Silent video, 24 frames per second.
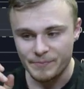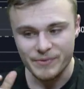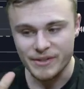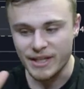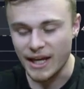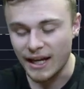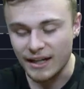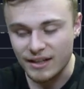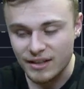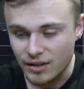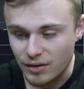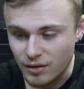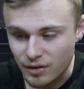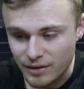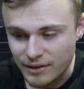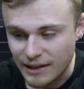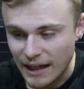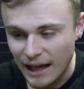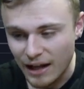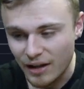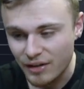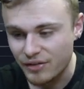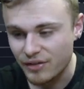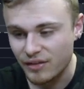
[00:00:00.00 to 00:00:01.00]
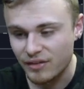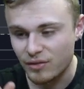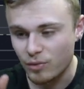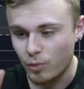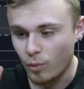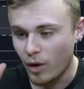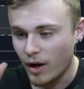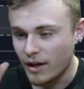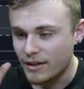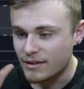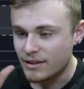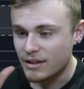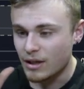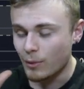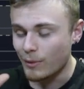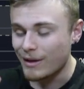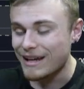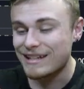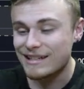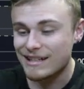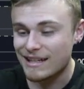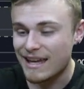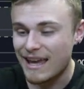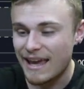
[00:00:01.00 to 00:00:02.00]
technical analysis, what you know
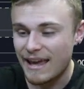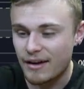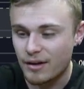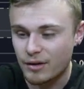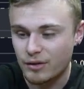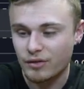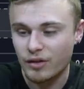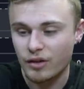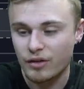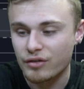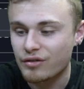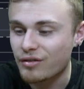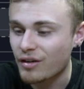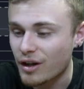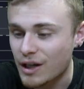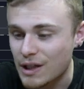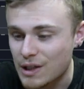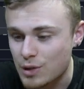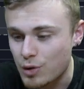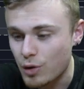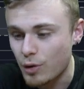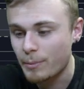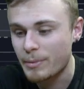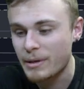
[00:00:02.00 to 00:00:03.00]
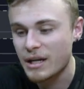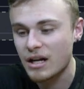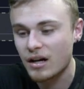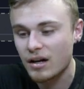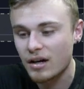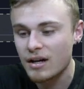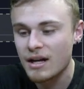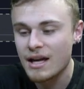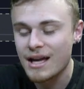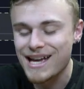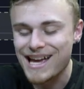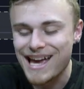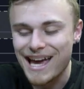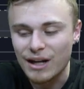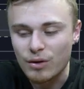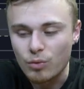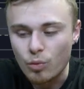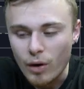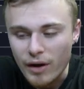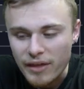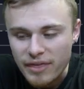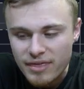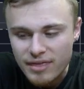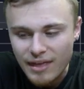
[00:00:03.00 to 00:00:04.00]
indicators are starting to appear,
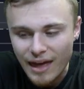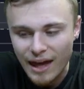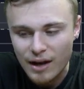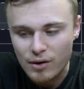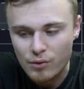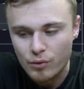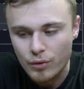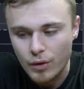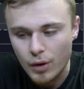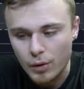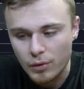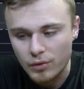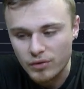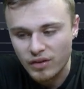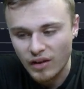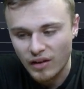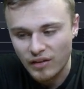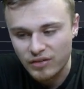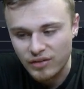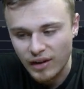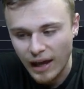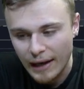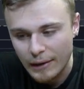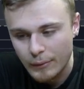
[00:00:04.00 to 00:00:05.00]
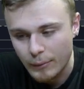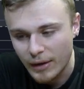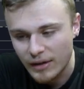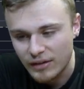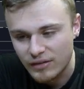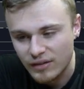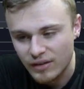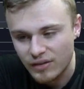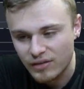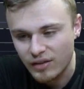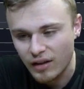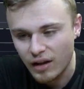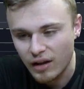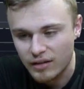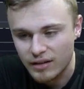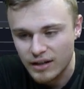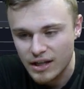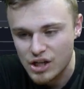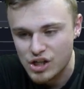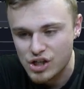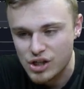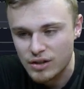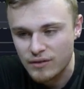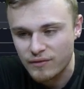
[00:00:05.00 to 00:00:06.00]
and with that rose sideways
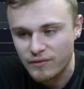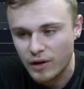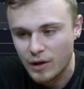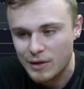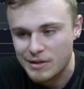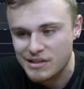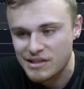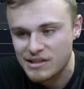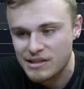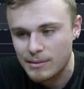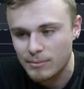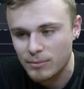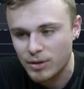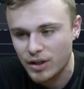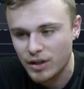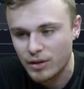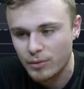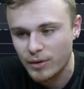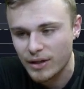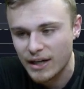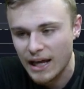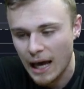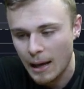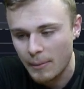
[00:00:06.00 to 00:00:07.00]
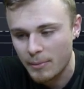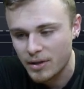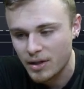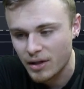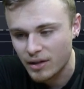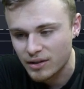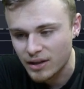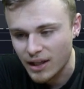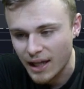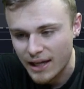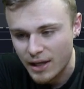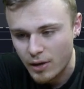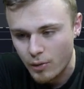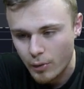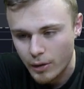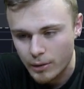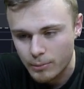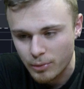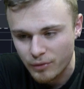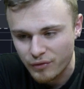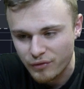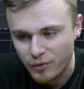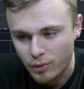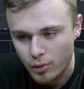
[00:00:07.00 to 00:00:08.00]
consolidation, very similar to what happened on
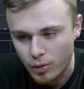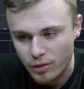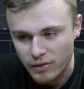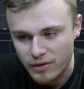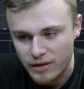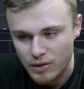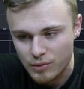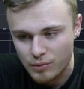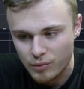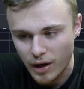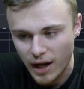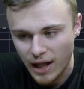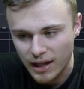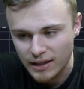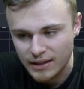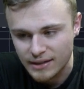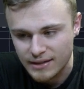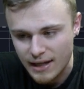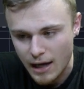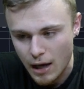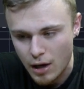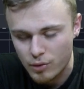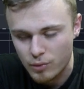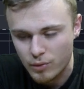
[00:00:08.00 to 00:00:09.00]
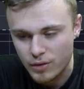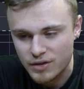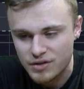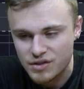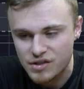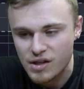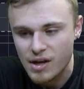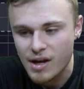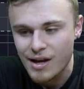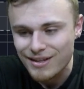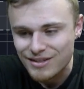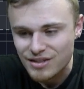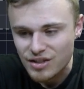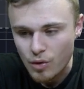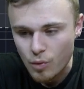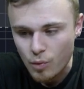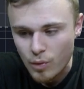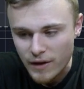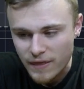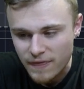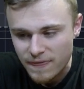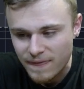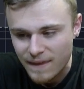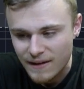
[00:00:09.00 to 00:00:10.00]
Litecoin before the rally downwards. So
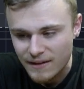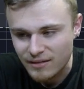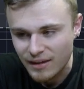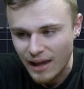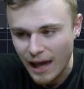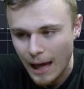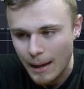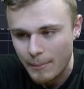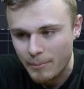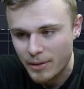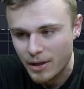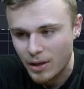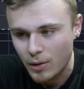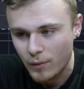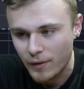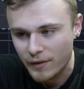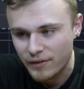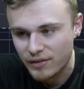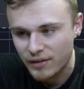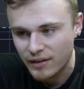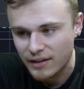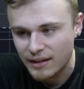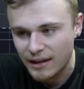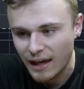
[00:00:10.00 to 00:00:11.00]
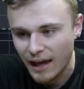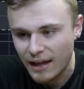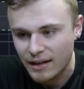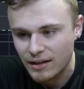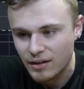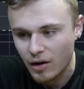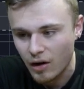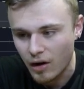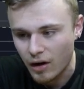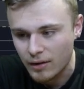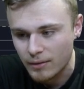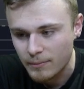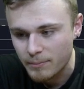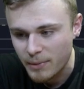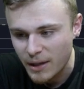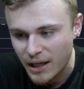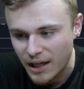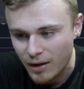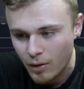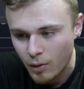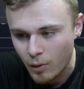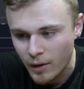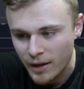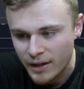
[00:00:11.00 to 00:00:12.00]
with this happening once again on
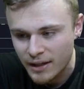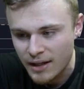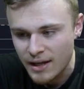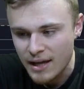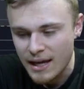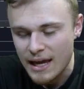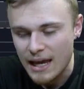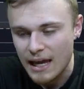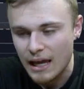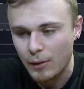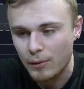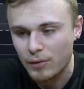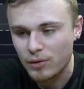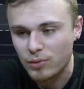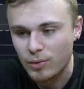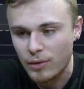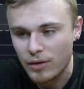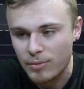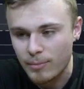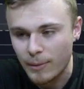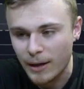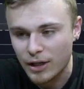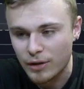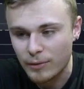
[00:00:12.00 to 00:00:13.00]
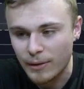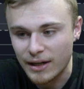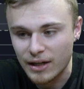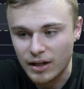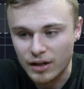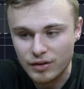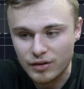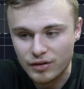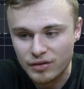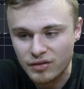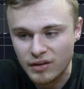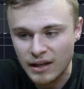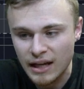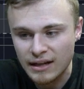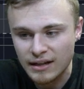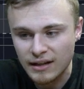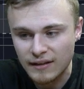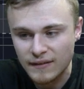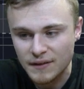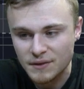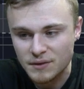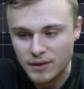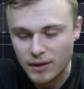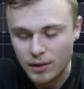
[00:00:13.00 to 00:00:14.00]
Bitcoin, it was with my great
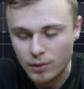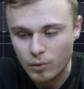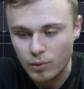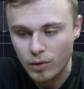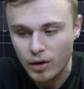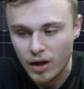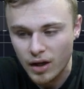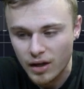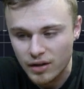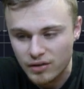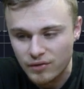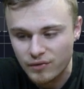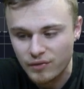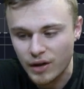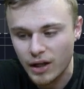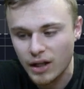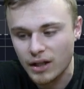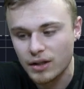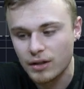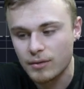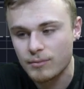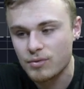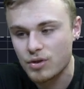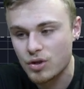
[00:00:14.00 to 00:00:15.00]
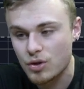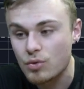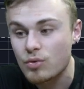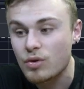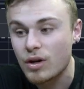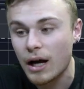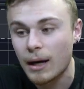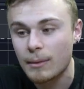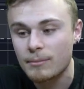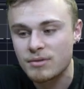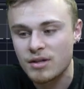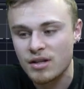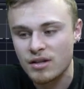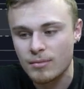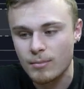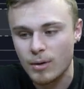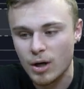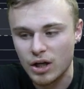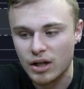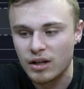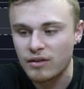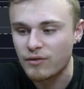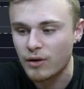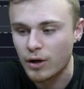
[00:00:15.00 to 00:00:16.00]
understanding that there was volume to come to the
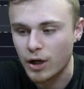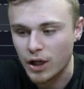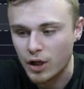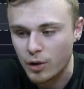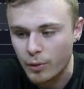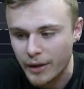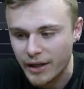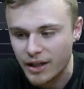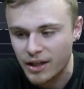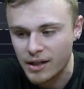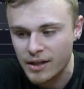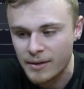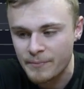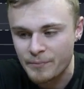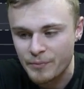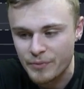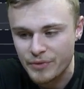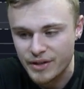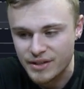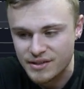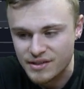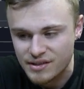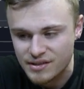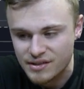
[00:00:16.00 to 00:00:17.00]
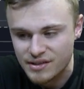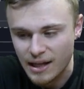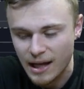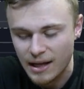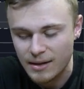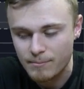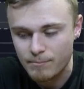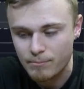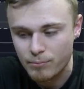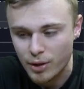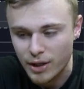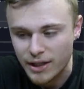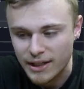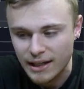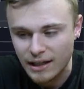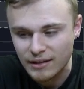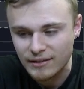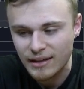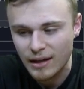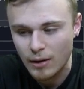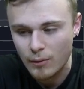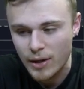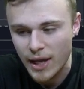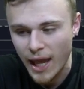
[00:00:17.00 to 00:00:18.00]
market very quickly. This is that
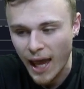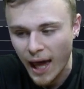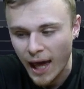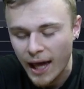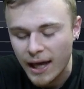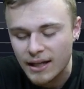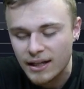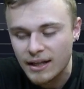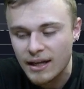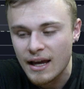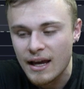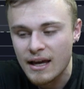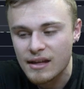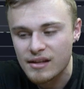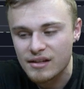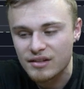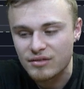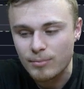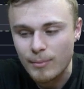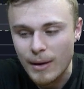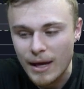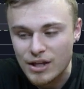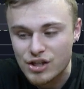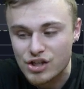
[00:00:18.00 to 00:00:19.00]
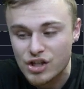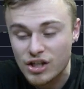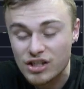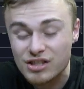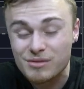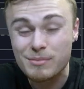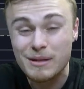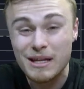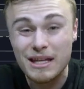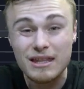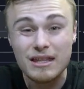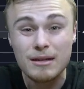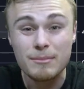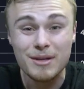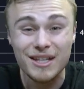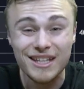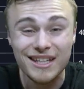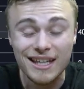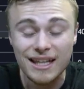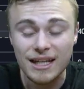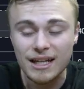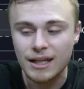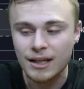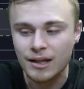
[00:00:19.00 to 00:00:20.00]
breakout that we had. This may just be the
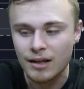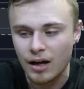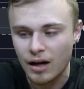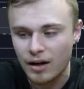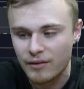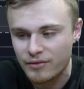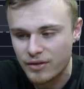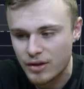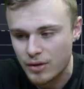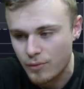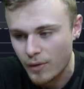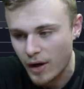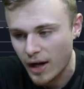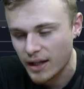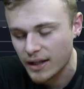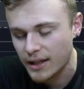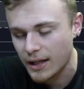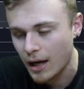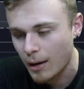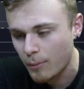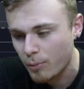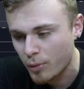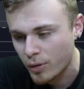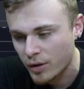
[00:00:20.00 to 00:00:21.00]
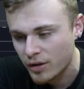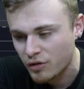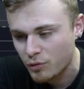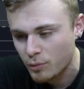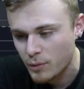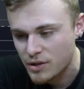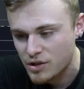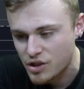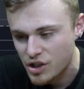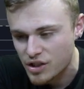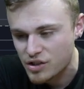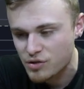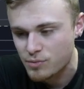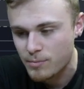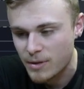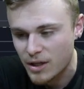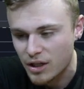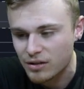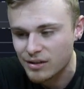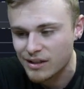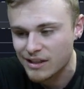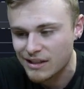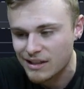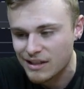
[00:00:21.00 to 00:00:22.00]
beginning of the rally upwards. We just
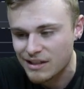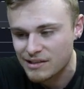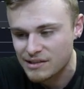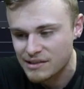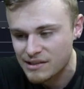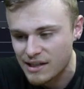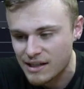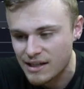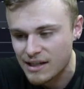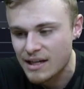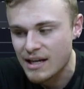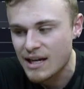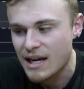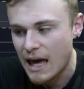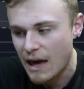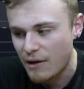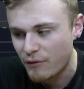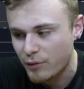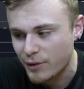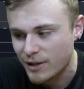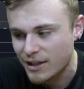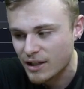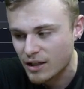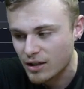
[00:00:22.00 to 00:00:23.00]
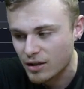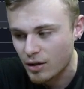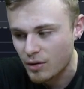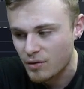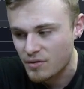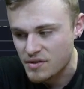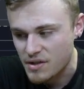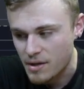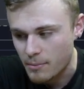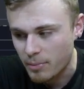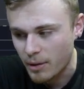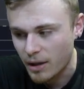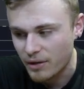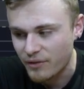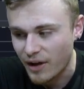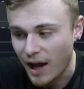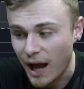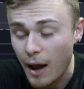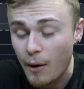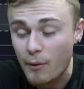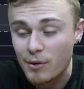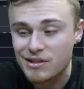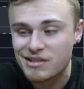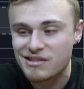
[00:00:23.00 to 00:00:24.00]
merely need to see if we can close above.
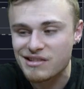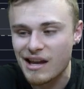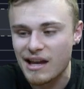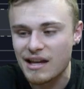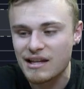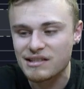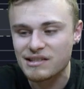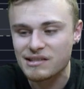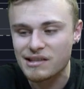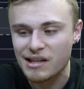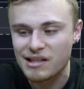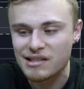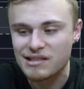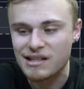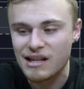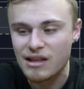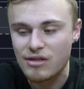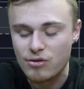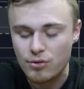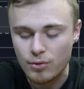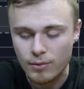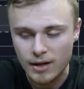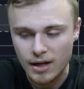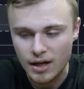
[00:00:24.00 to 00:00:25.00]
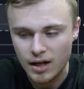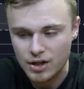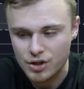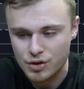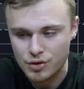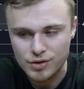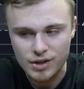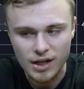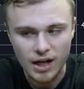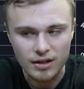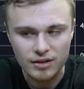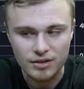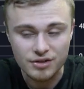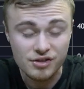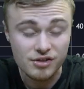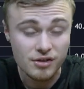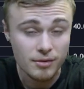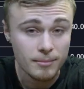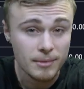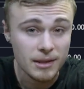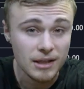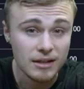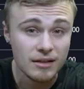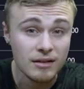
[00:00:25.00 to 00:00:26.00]
I would say $6,300
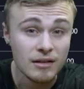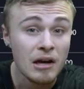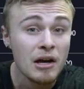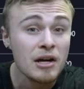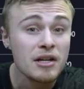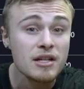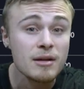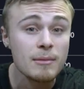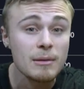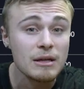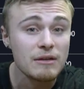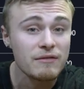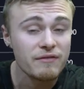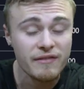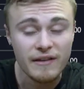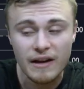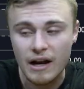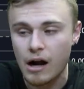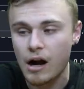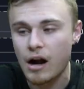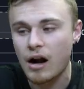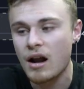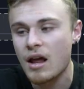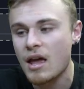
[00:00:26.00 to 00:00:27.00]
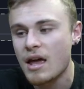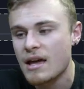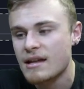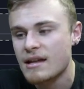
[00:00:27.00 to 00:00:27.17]
to be to be fair.